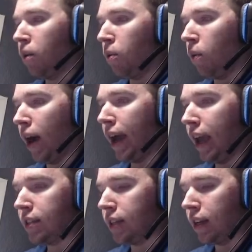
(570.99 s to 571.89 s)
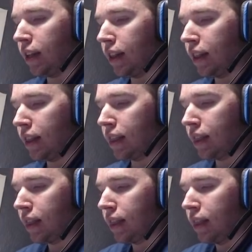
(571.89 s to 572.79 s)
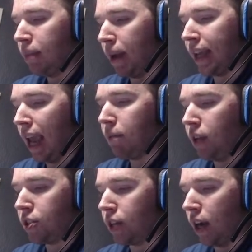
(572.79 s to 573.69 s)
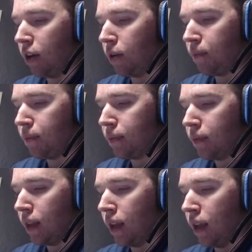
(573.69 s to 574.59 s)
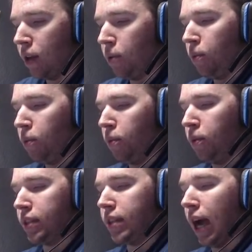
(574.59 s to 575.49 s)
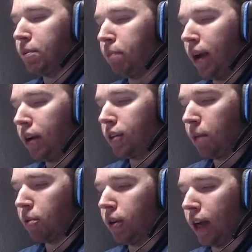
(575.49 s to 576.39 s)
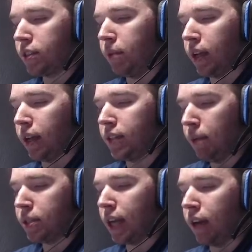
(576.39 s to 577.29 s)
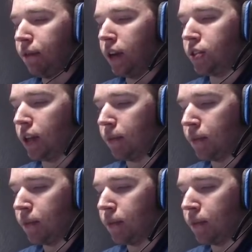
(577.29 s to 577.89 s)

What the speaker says: Why is it my game glitched out when a top spender teleported next to me? It seems kind of fishy.